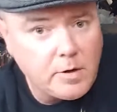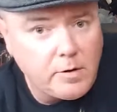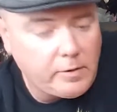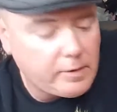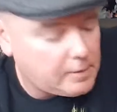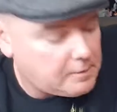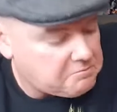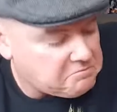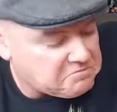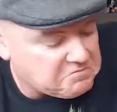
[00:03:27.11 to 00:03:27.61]

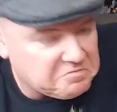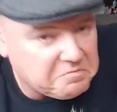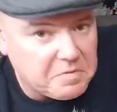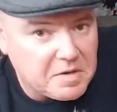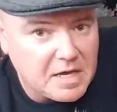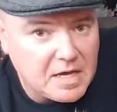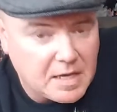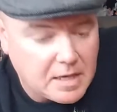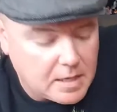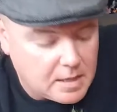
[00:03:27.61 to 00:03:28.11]
broken. It's
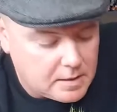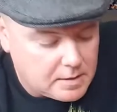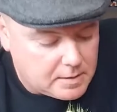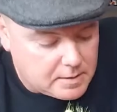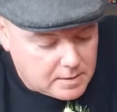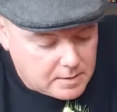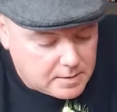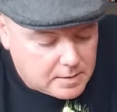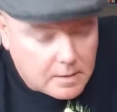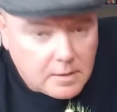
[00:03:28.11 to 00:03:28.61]
big.
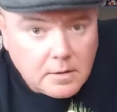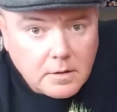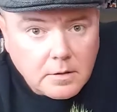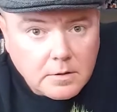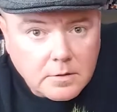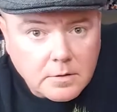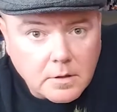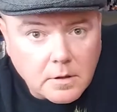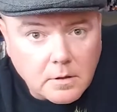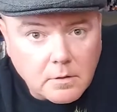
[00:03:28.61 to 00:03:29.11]

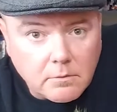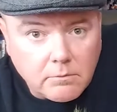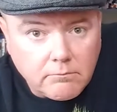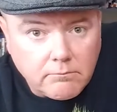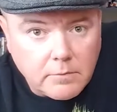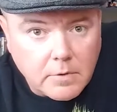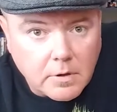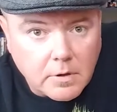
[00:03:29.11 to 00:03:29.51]
So,